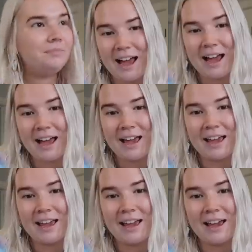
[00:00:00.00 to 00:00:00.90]

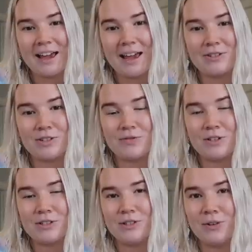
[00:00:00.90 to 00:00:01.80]
I just
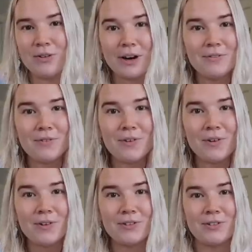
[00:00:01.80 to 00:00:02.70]
feel so
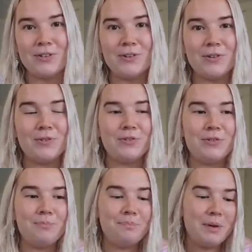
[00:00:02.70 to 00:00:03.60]
grateful to
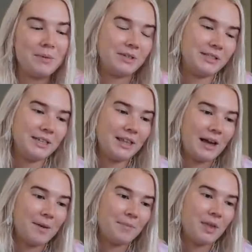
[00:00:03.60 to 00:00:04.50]
be able to see
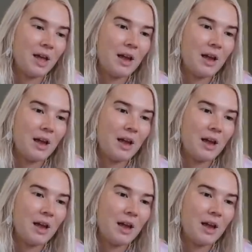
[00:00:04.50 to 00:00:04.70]
them,